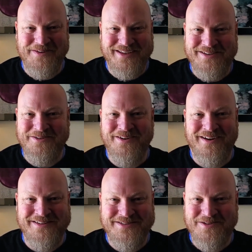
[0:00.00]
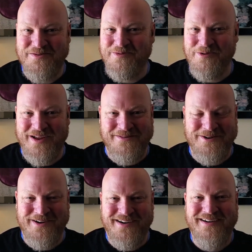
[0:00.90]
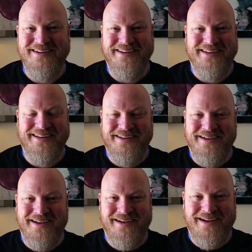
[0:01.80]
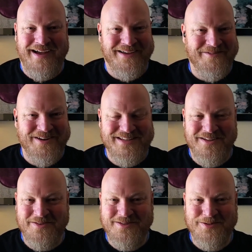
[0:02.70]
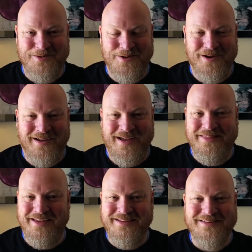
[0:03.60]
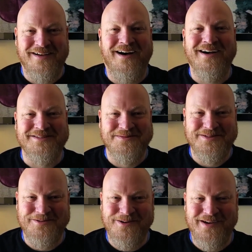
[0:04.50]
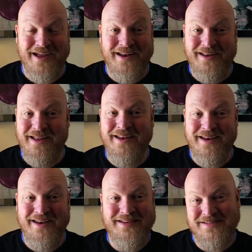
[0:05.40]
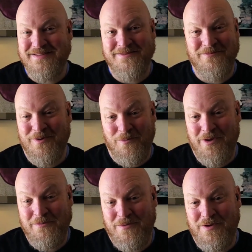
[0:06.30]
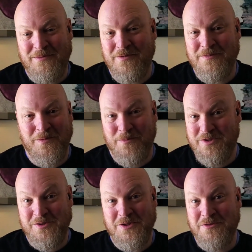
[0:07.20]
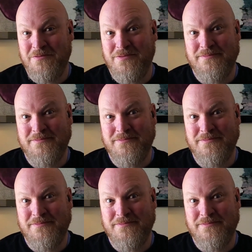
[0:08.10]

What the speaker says: We can do it on Zoom or whatever. I can retell this story. I think it's an awesome story, and it is. What would you do?